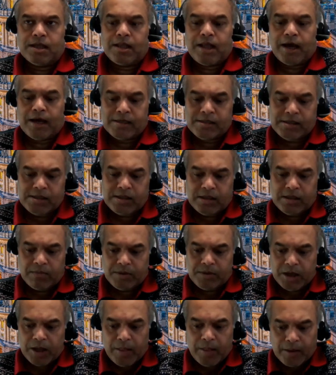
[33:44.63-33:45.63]
I see the
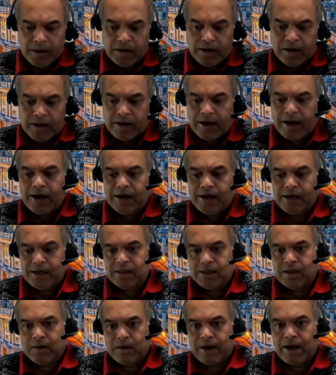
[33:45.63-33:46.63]
general trend
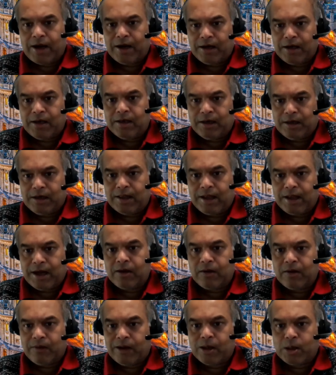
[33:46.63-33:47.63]
in that
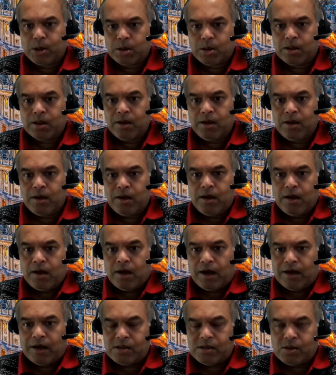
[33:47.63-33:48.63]
direction.
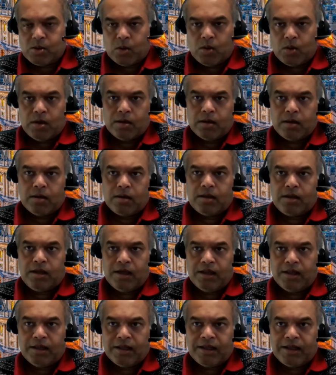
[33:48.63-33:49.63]
I just don't
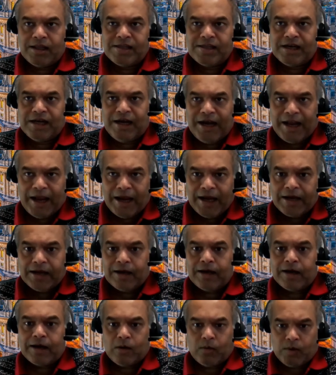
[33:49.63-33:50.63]
think that there is a date
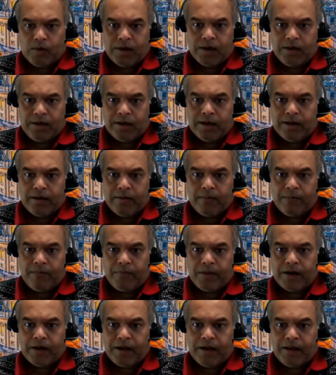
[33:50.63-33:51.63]
around it yet,
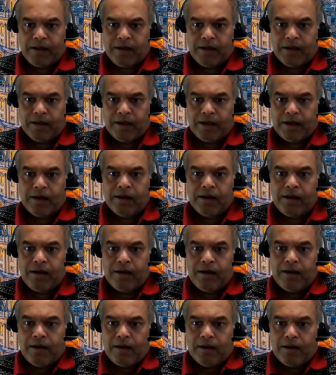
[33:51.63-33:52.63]
and I think that
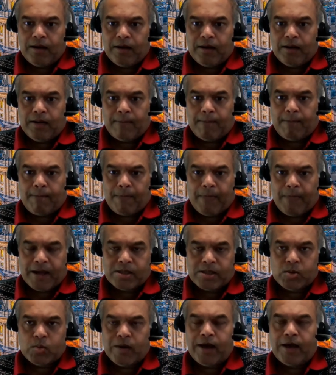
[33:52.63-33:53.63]

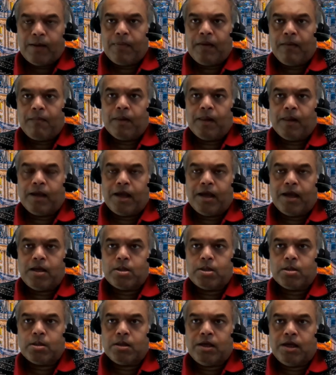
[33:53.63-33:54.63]
that's where people get
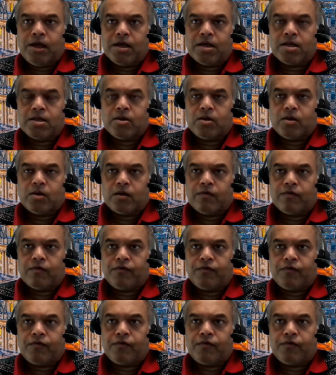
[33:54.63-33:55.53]
sort of